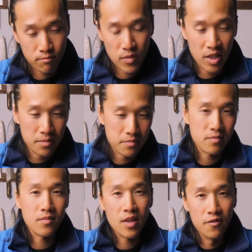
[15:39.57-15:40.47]
Okay,
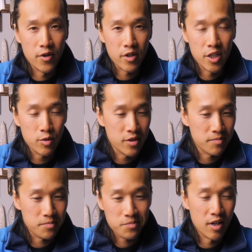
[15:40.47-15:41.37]
very cute.
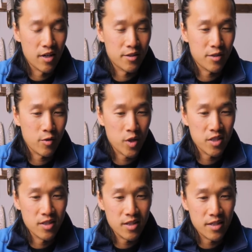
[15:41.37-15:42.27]
All right, so the
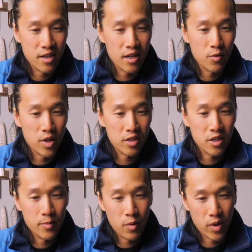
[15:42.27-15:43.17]
question is there any way to
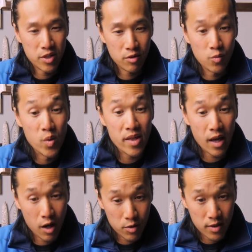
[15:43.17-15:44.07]
clean my whetstone
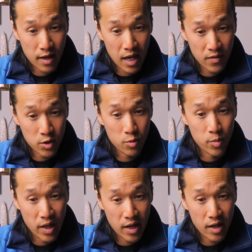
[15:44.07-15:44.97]
without having to
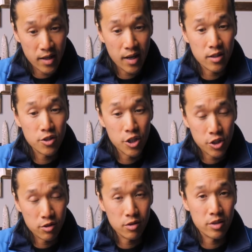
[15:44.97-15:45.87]
buy an
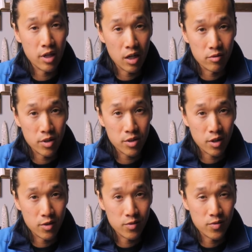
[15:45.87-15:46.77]
additional Nagara
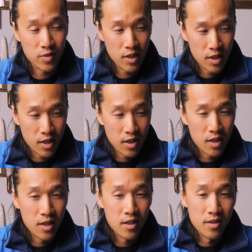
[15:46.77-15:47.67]
stone?
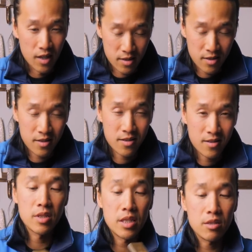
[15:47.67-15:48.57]

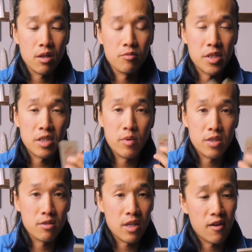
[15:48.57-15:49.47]
Yes, these are rust
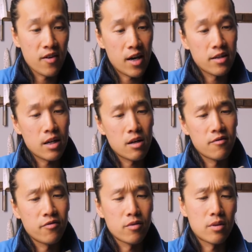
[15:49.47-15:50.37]
erasers that I've had now
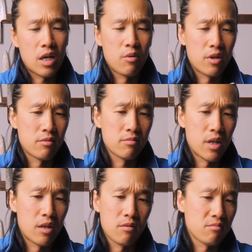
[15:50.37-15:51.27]
for, I don't
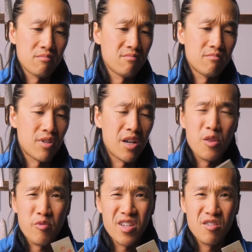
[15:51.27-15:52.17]
know, probably
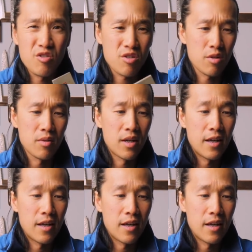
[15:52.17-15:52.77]
3 years or so.